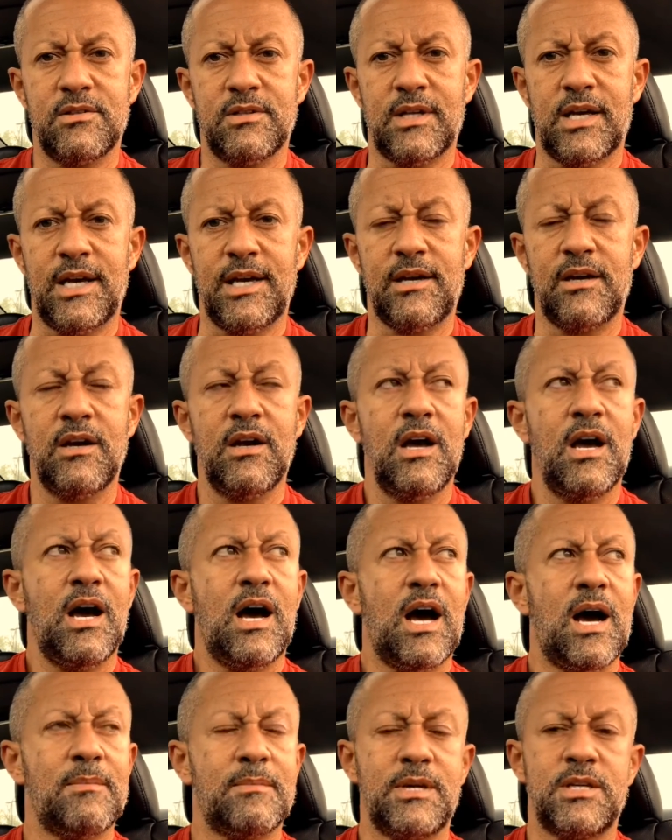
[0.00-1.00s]
Like,
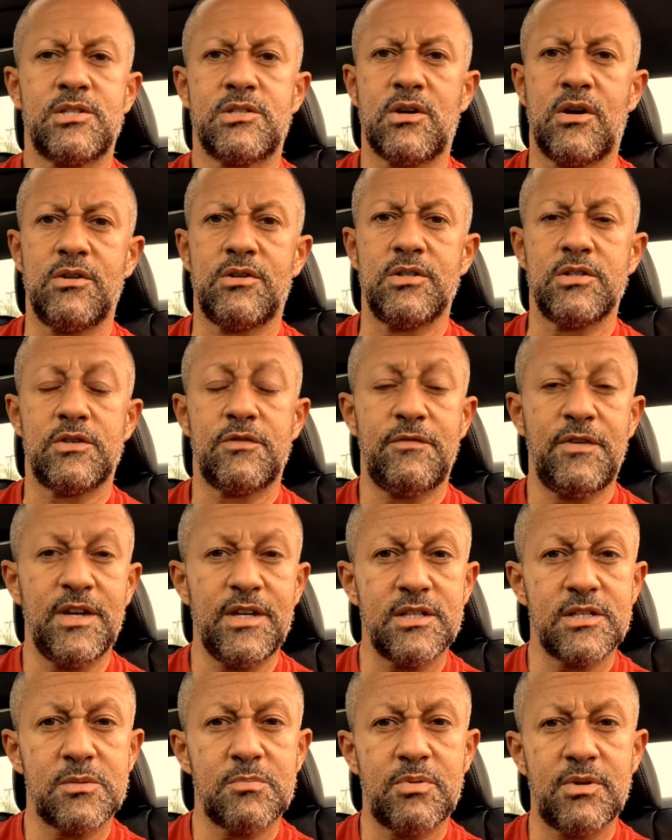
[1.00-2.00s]
I'm gonna start this
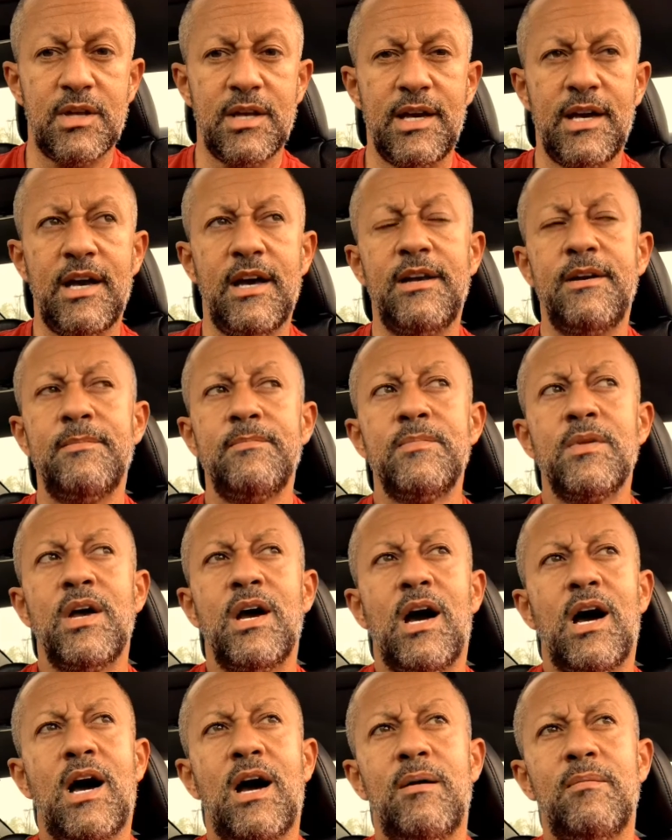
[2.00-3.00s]
fitness plan.
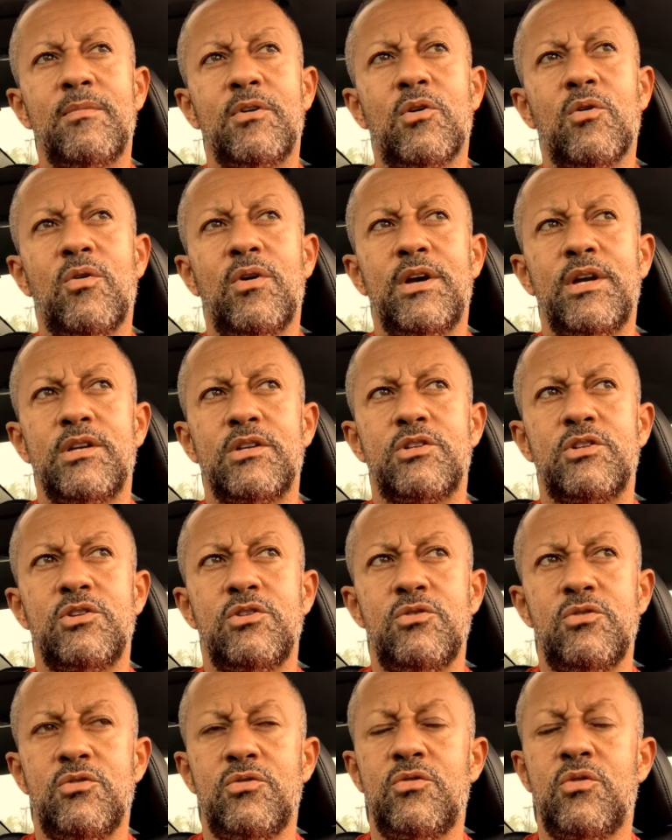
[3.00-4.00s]
I'm going
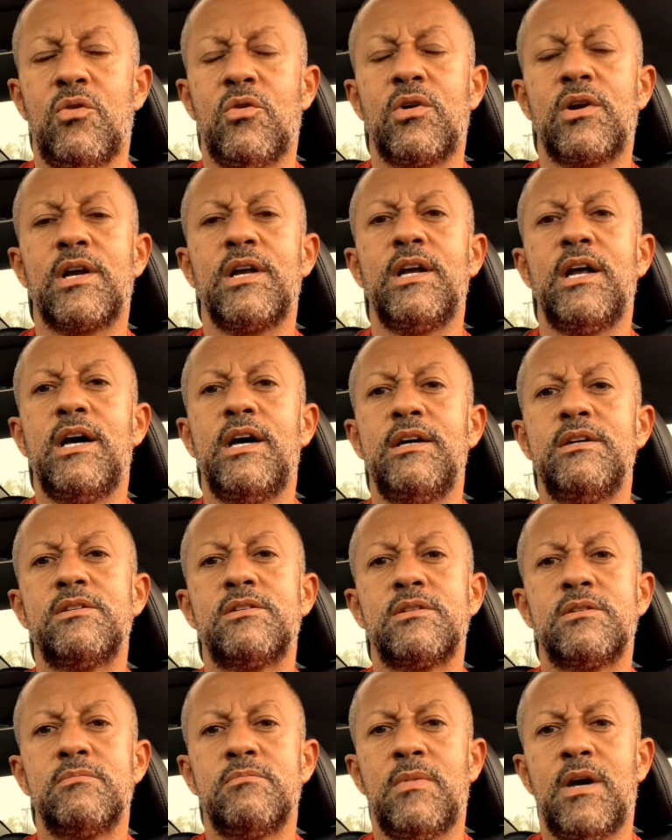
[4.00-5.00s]
to
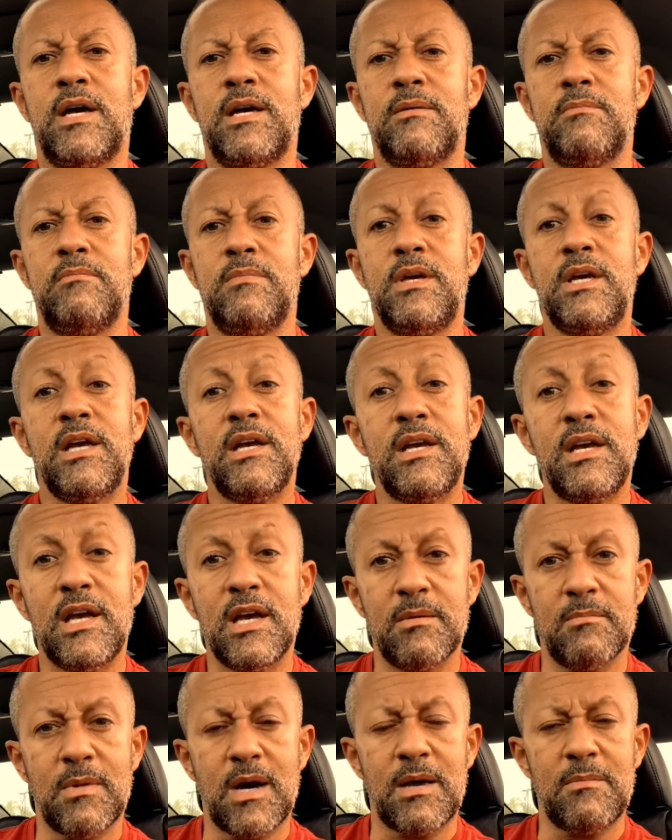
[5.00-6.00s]
organize my
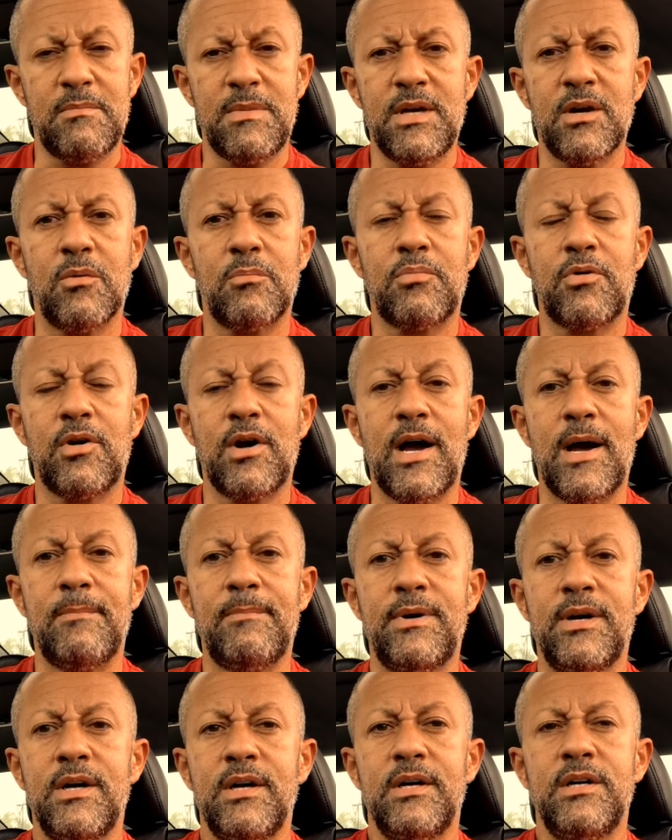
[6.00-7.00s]
eating and my meal prep
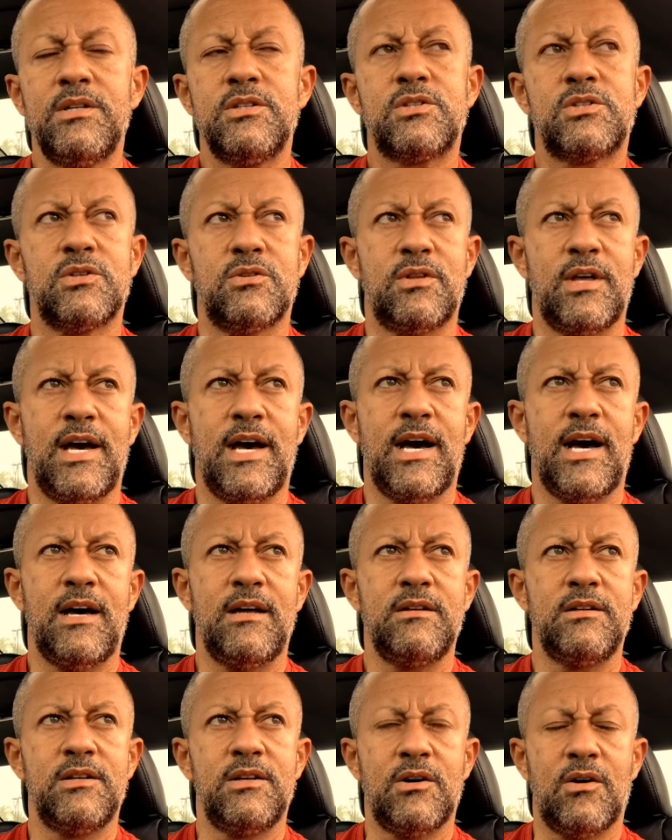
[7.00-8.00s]
so
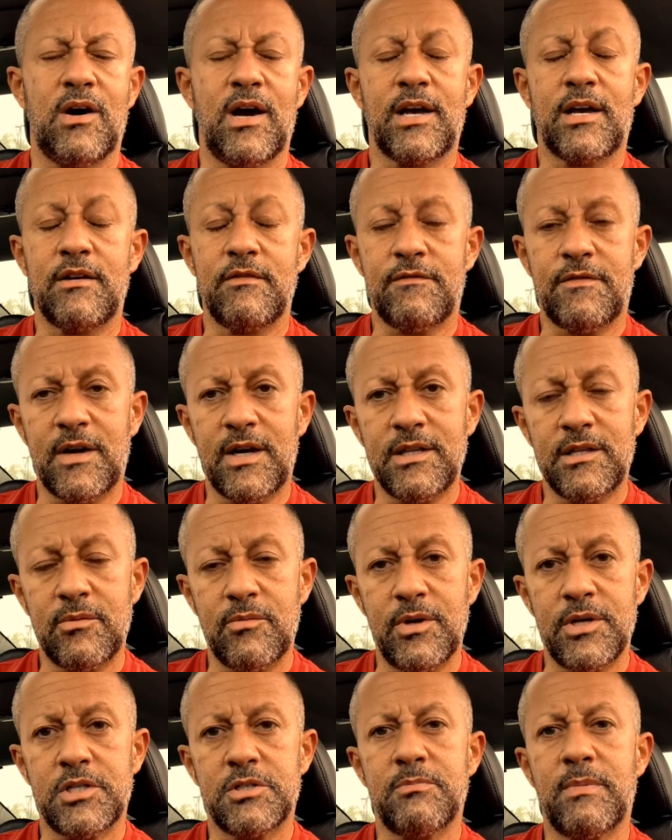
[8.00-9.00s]
that, you know, I can finally
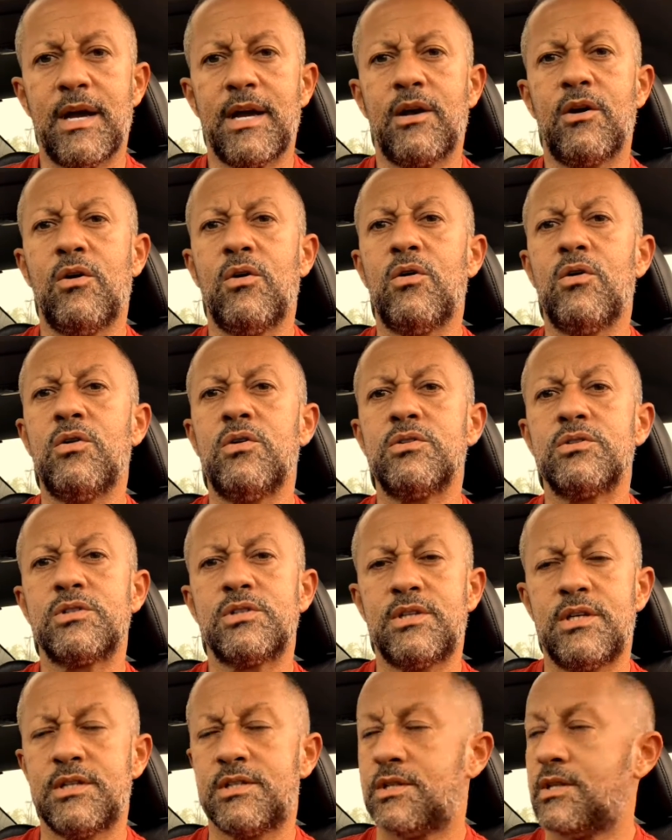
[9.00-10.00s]
reach my
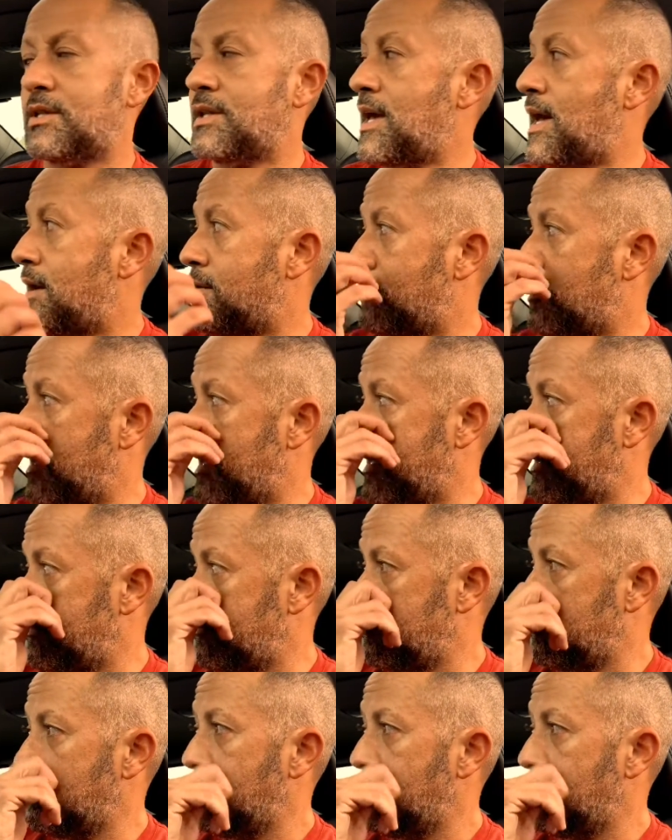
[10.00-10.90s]
goals, this and that, right?